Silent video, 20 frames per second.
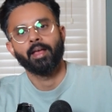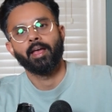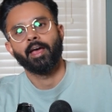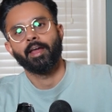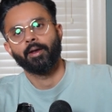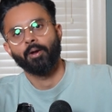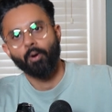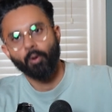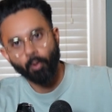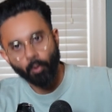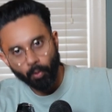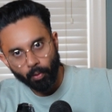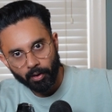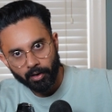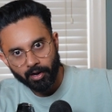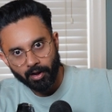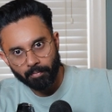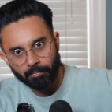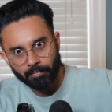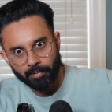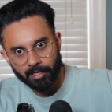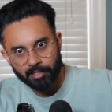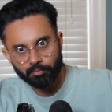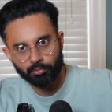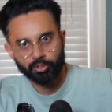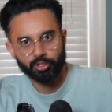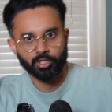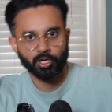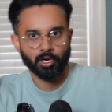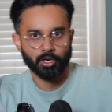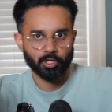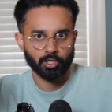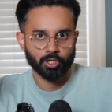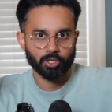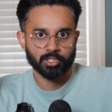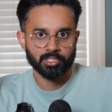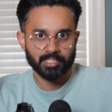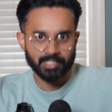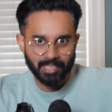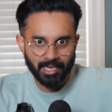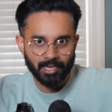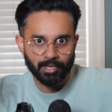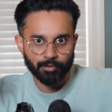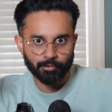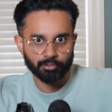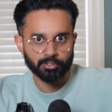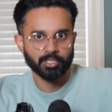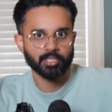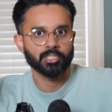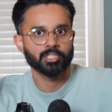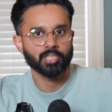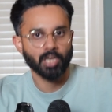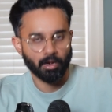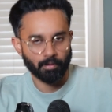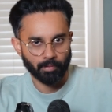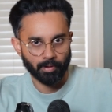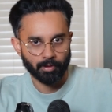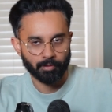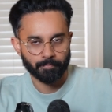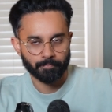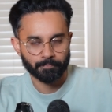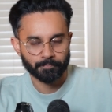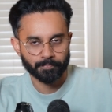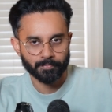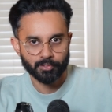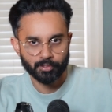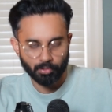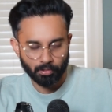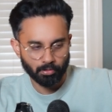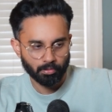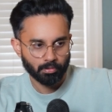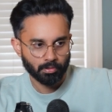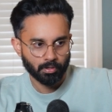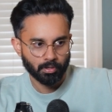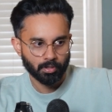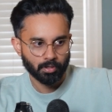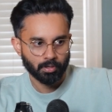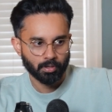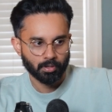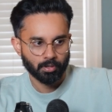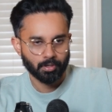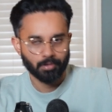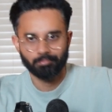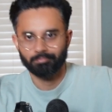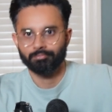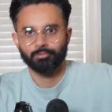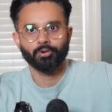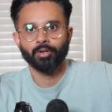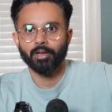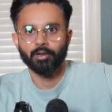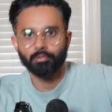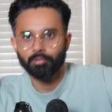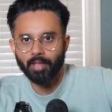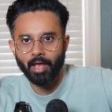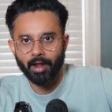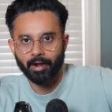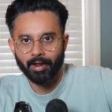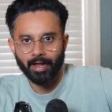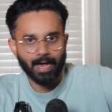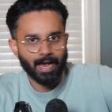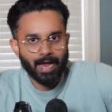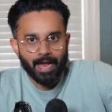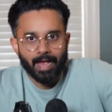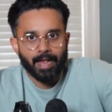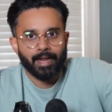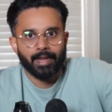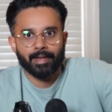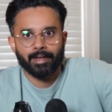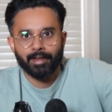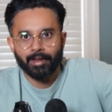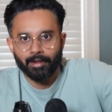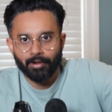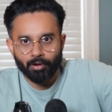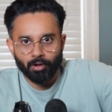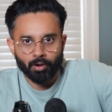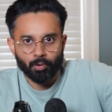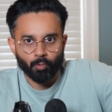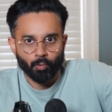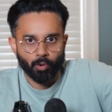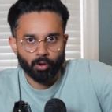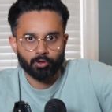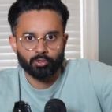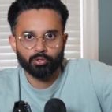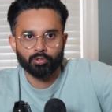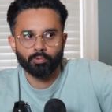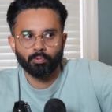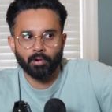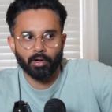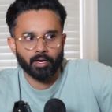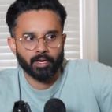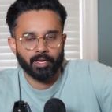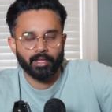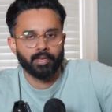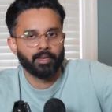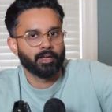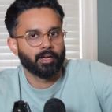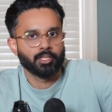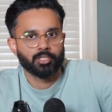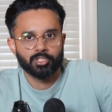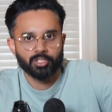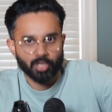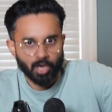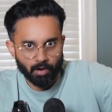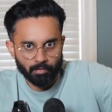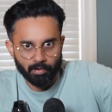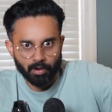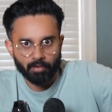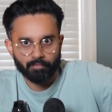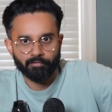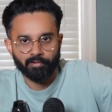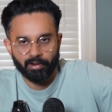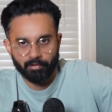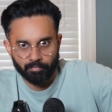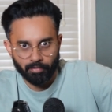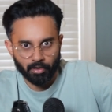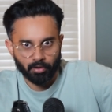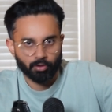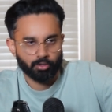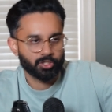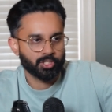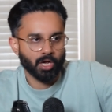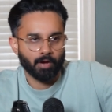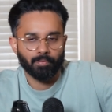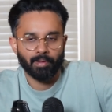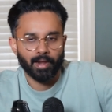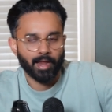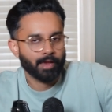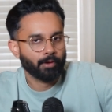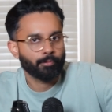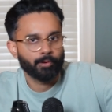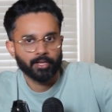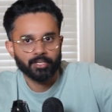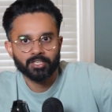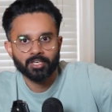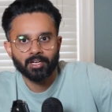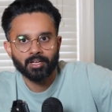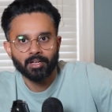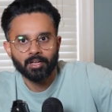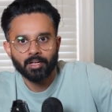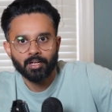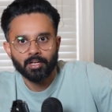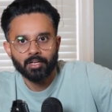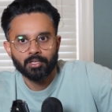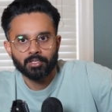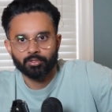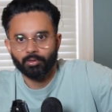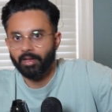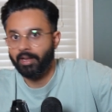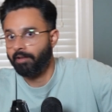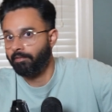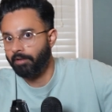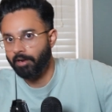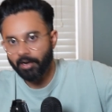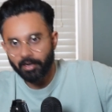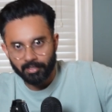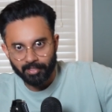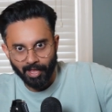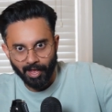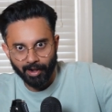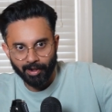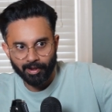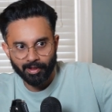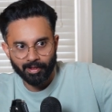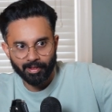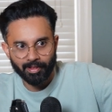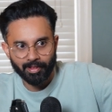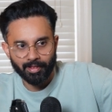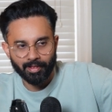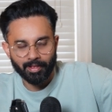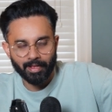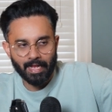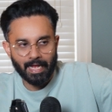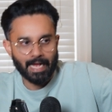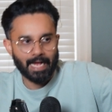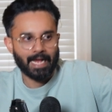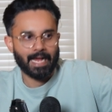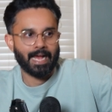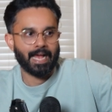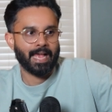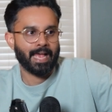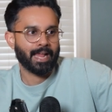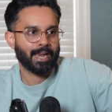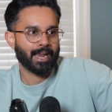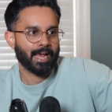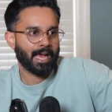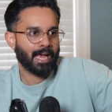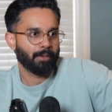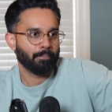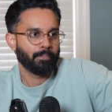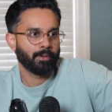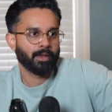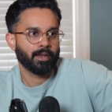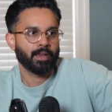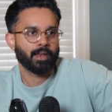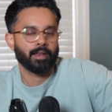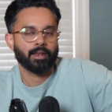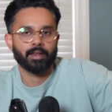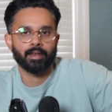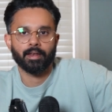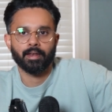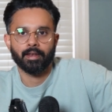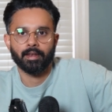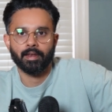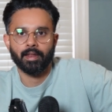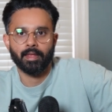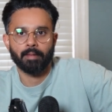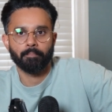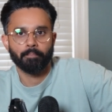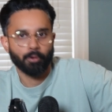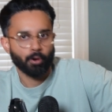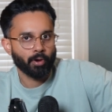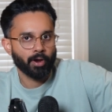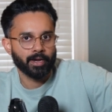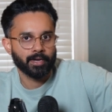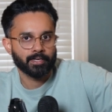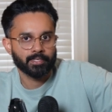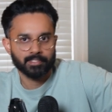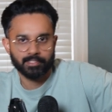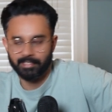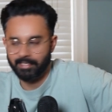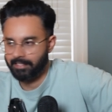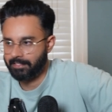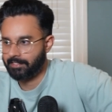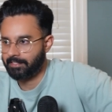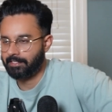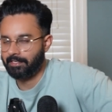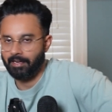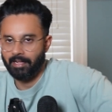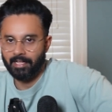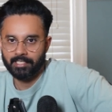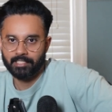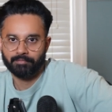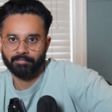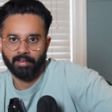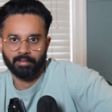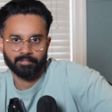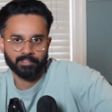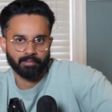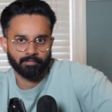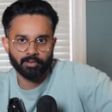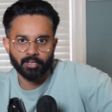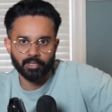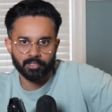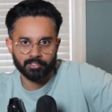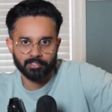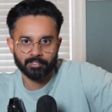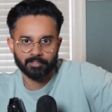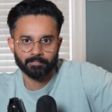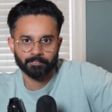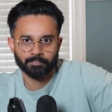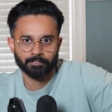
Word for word: and old companies which are still using Java. So you can do that. I did not want to work in a Java framework or Java language, so I never learned that. And I've been employed since last 5 7 years.